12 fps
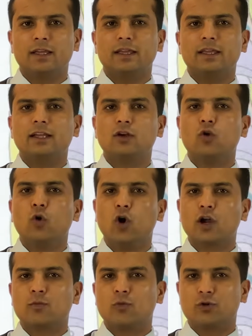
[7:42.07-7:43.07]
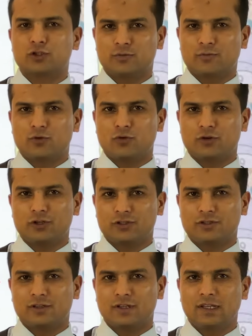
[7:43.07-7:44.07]
in lowermost
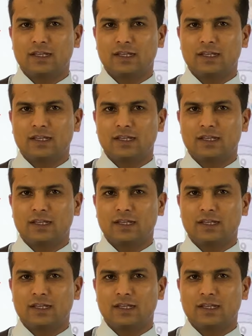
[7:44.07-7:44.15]
bronchus,